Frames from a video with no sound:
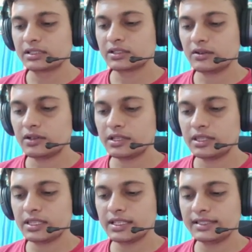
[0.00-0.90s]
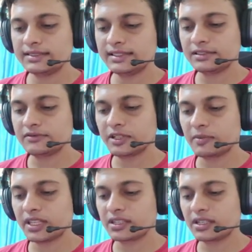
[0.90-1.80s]
So there is this
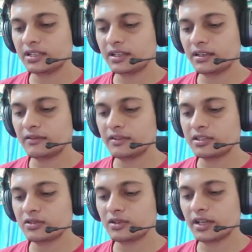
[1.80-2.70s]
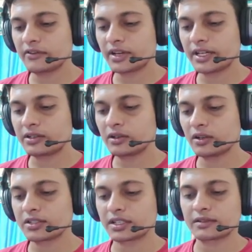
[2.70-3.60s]
one method in which you have write your
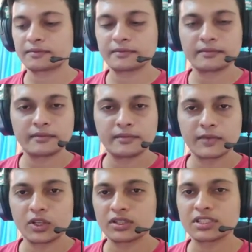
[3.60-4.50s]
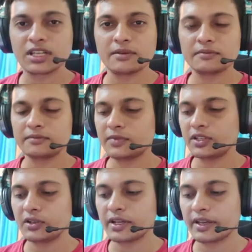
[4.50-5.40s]
logic, your sum,
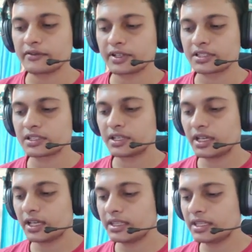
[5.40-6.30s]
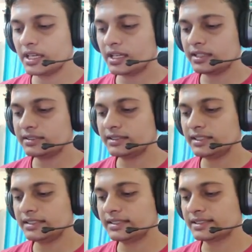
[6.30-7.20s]
your average, and there is
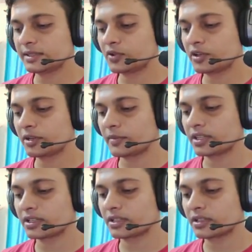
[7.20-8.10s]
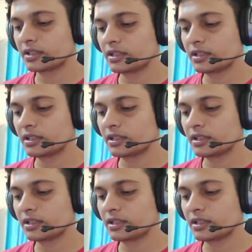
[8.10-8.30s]
these supporting method.